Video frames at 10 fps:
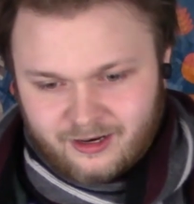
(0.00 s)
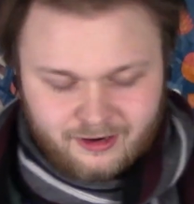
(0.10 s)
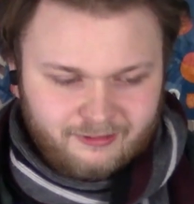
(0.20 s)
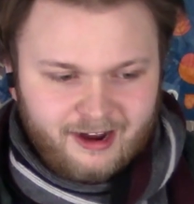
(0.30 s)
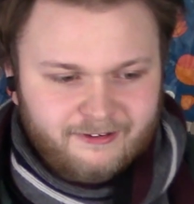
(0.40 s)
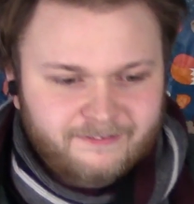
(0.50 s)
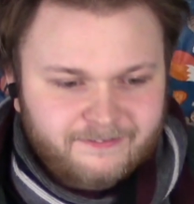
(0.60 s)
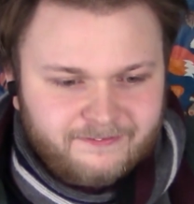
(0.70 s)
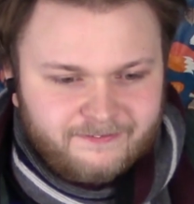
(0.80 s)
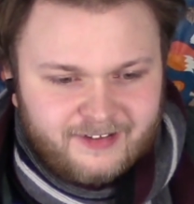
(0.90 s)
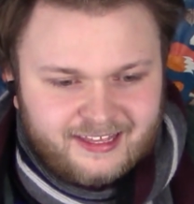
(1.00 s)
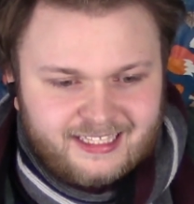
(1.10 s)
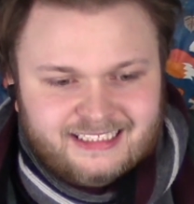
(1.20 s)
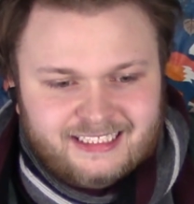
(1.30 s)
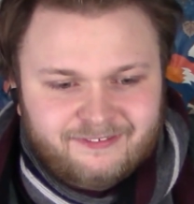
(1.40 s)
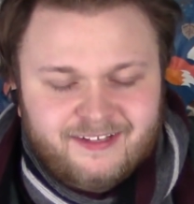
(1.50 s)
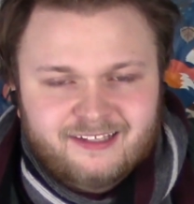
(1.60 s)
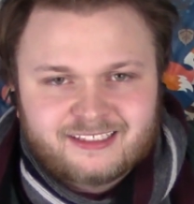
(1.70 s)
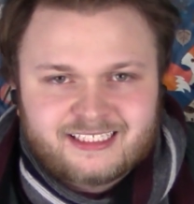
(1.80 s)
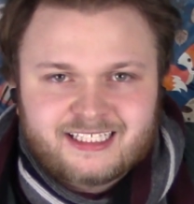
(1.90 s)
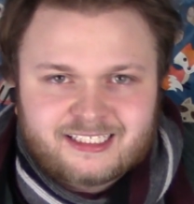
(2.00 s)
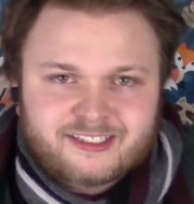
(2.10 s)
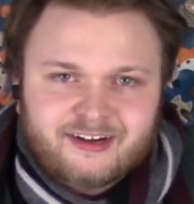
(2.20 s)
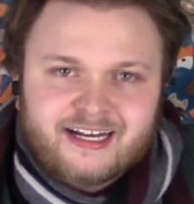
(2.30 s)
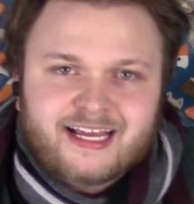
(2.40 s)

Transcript: around 5th or 6th grade.